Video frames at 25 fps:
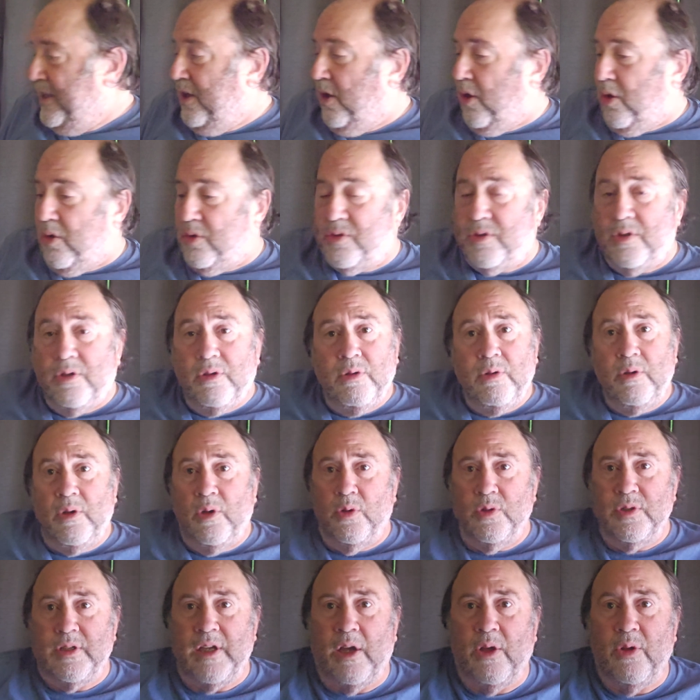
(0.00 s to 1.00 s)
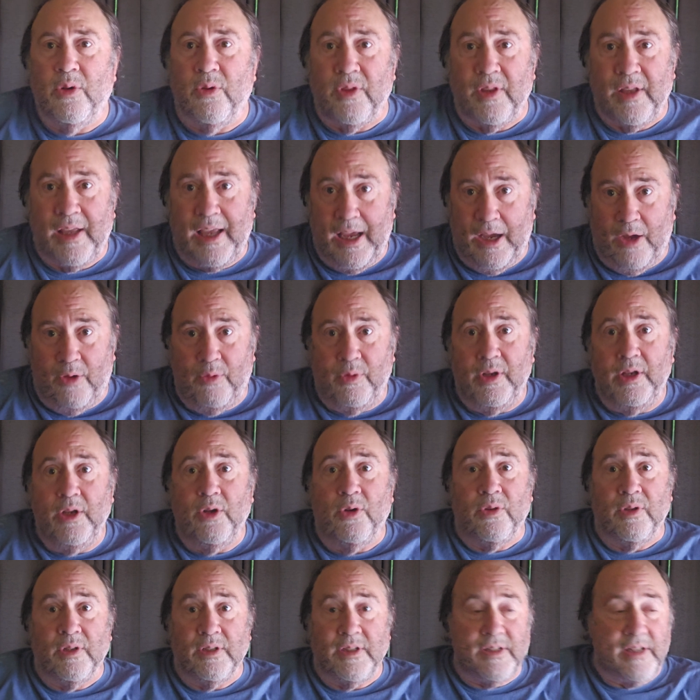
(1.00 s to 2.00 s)
also goes out, or the county,
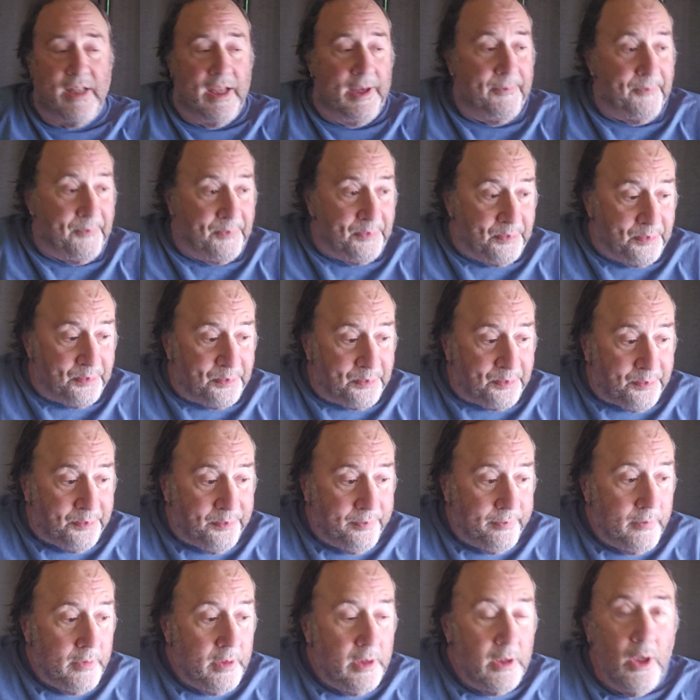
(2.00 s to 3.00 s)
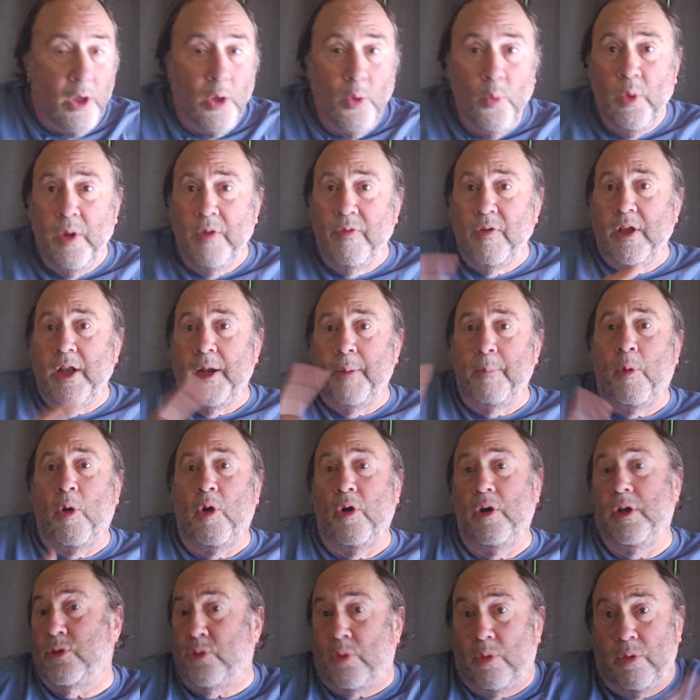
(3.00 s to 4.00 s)
or the state, whatever kind of
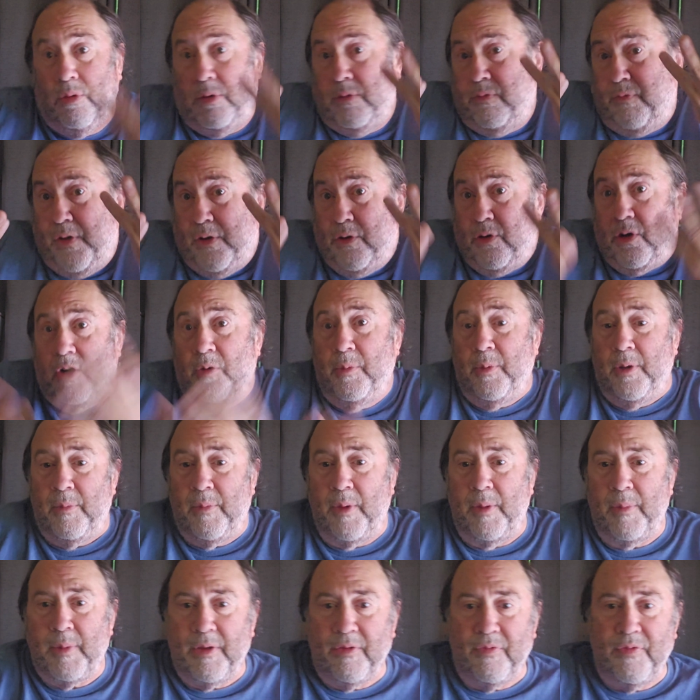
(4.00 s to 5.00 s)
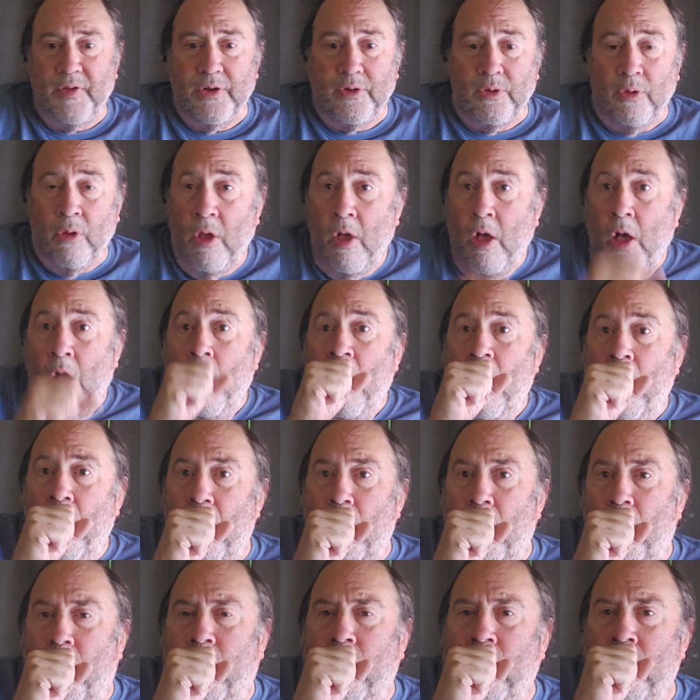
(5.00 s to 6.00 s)
park it is, or the federal government. It might be a federal
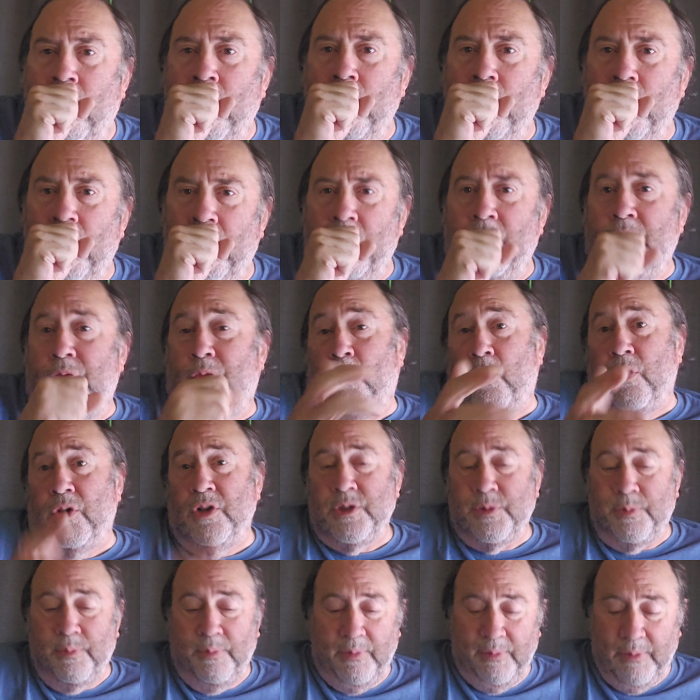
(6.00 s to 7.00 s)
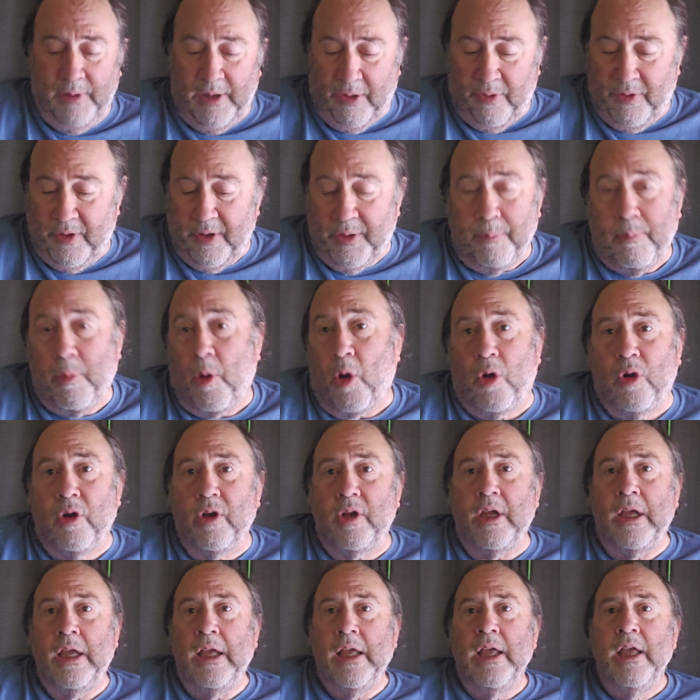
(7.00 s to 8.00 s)
forest area park.
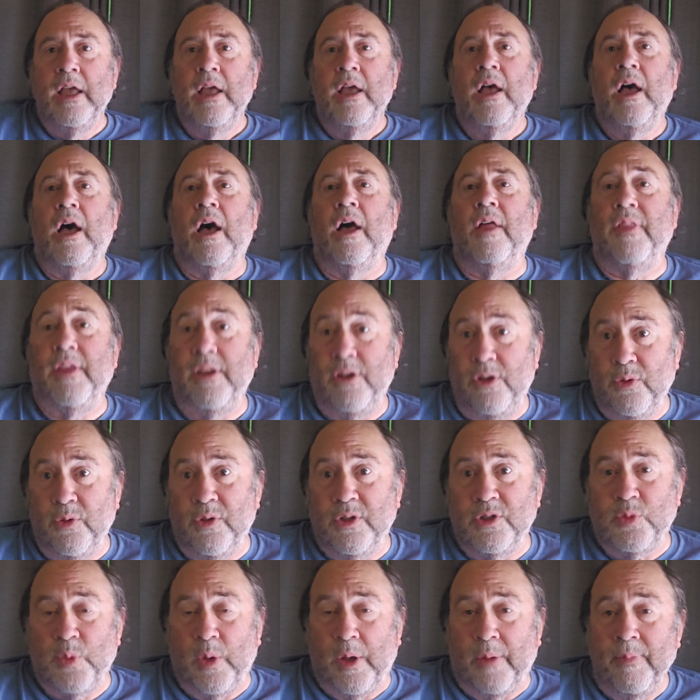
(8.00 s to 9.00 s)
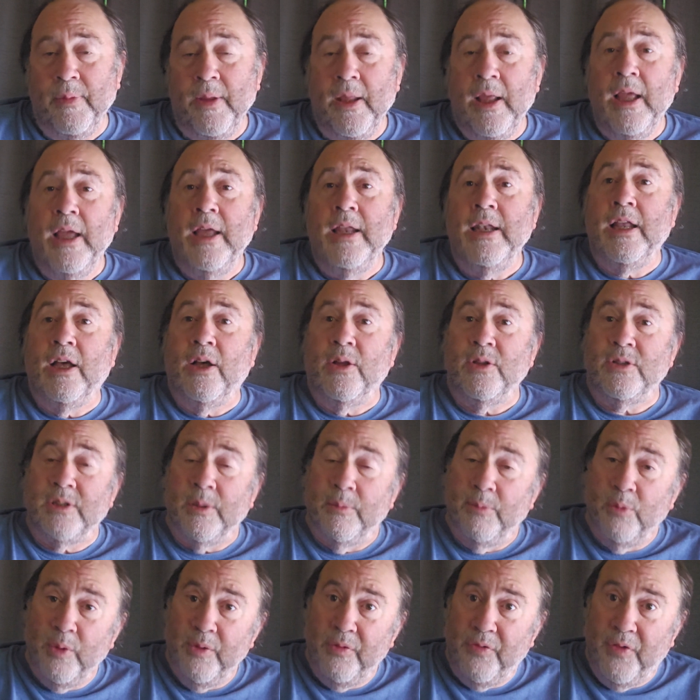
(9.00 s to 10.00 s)
They do it as well. Now,
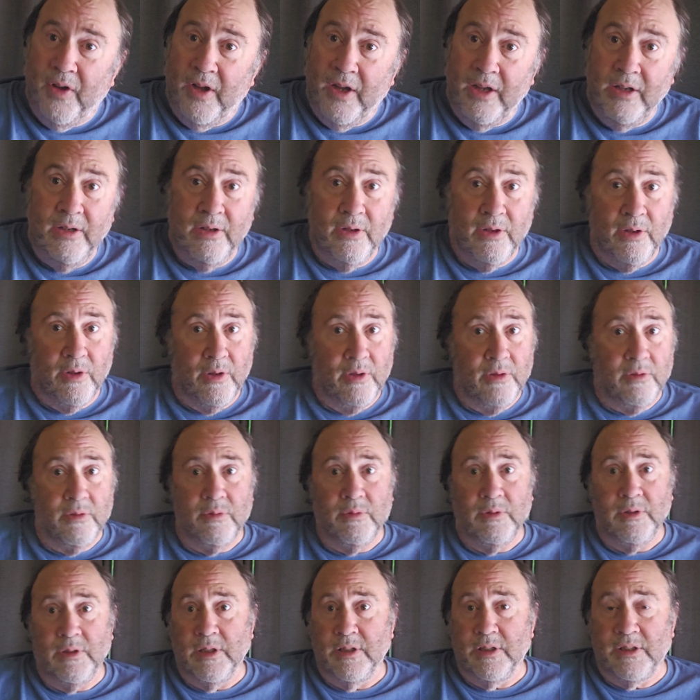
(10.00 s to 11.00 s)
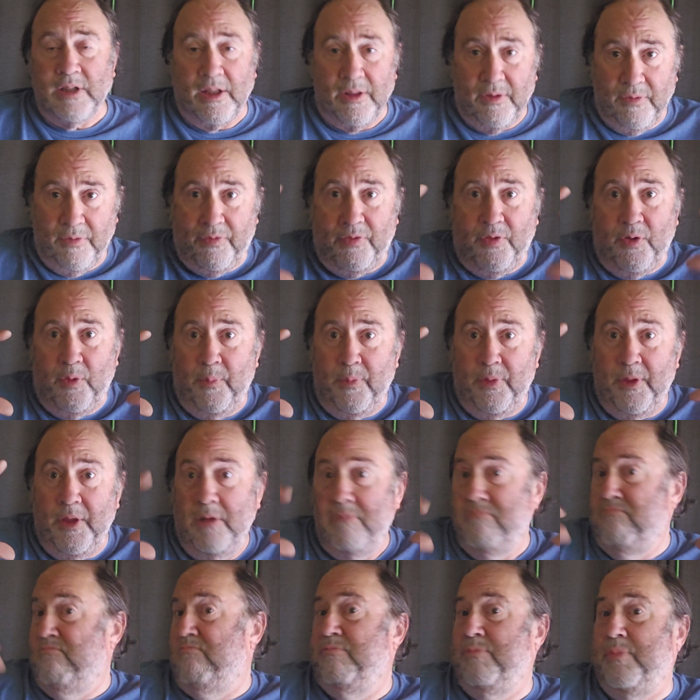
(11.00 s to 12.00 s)
some we find are just got the foam
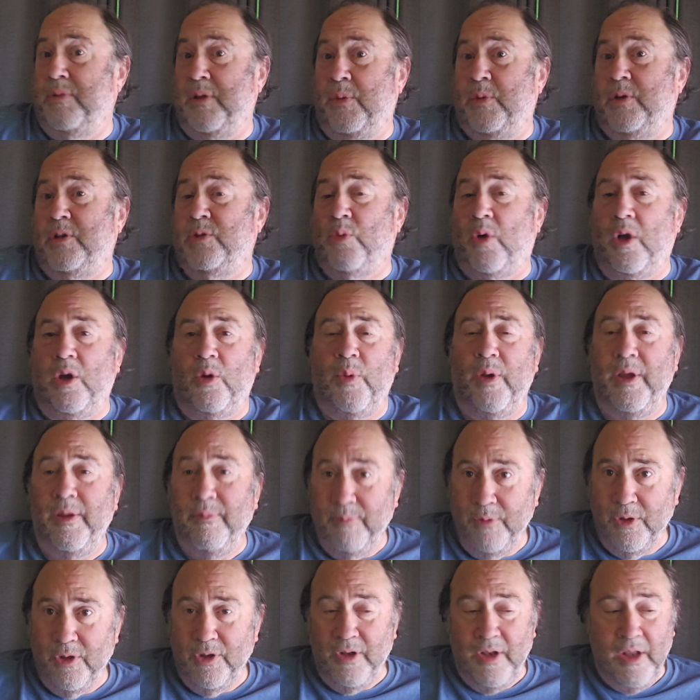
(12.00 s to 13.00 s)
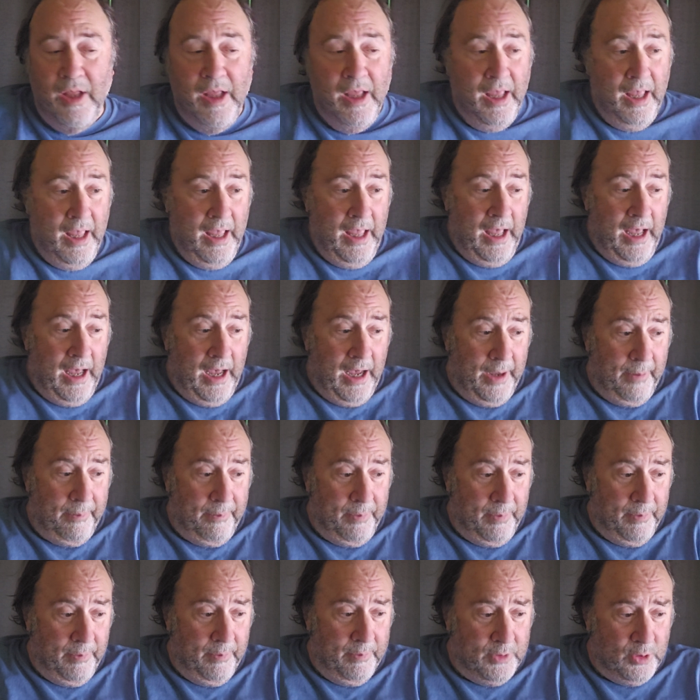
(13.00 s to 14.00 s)
thing, and we just walk away. Good.
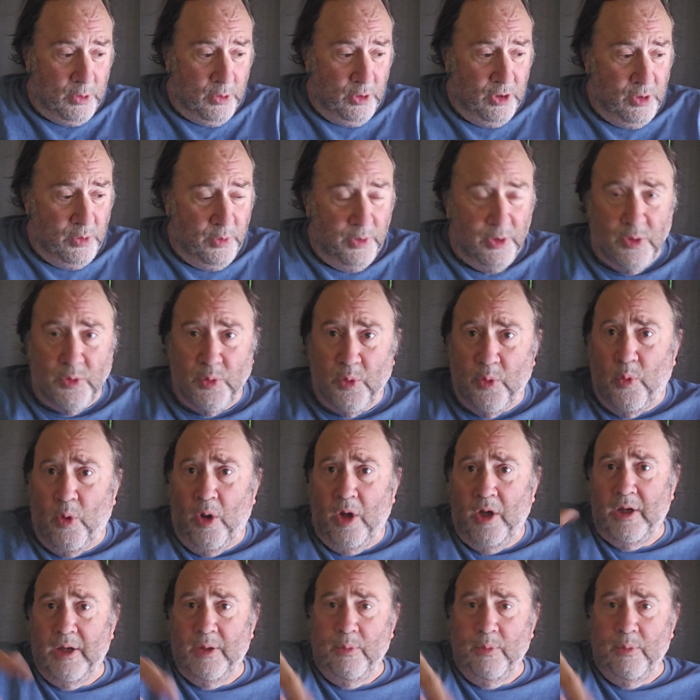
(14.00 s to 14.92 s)
So usually we do is we'll